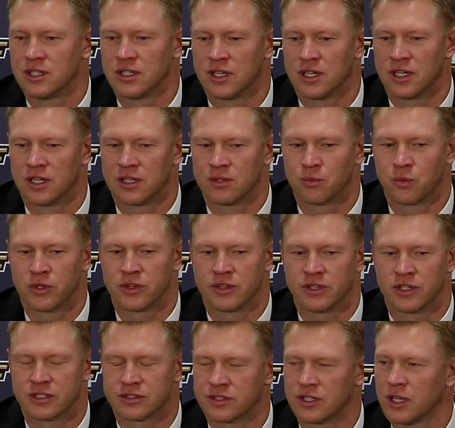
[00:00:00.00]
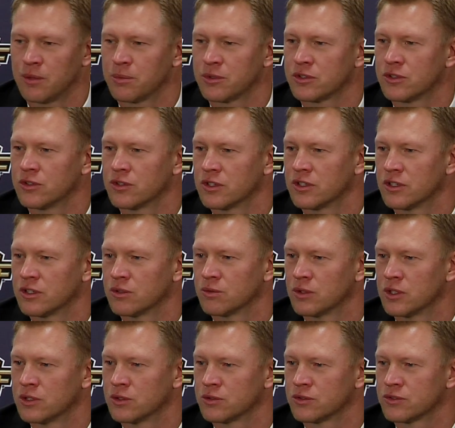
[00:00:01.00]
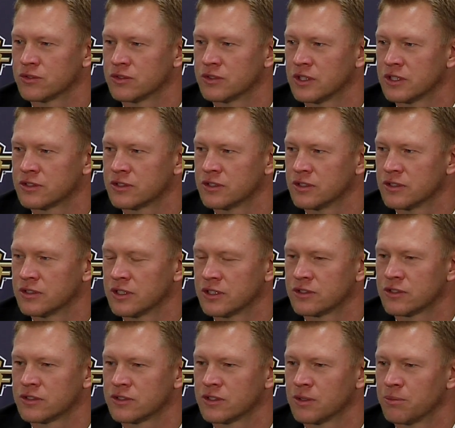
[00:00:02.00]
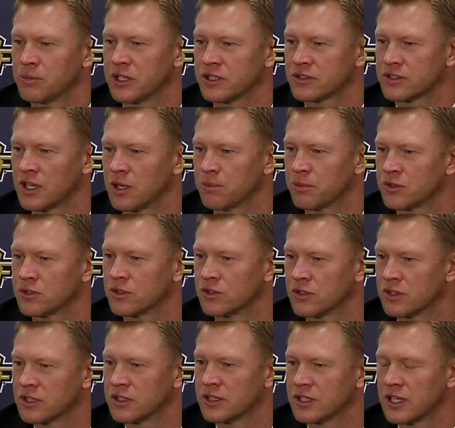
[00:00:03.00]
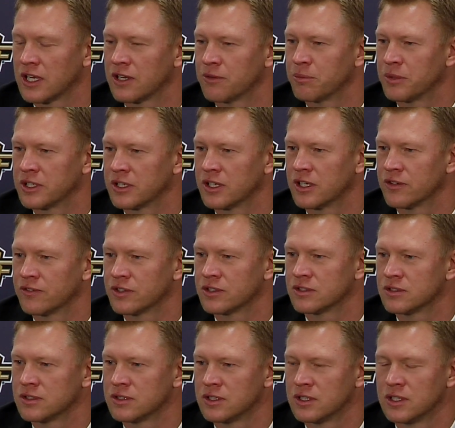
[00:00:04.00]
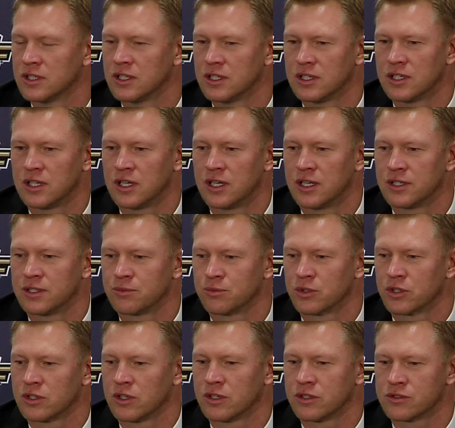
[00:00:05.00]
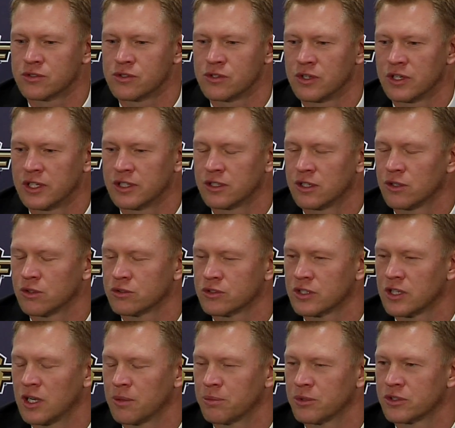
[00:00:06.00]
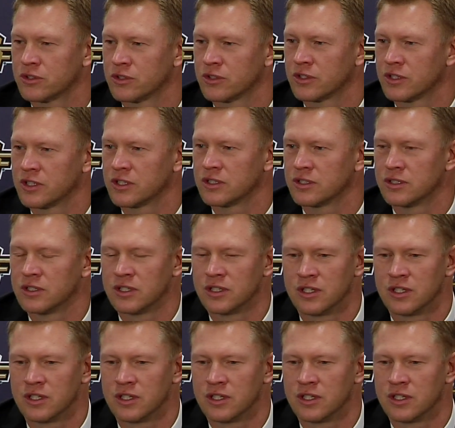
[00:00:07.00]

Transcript: When this opportunity arose, this is the best opportunity that I've been given in regards to a head coaching opportunity.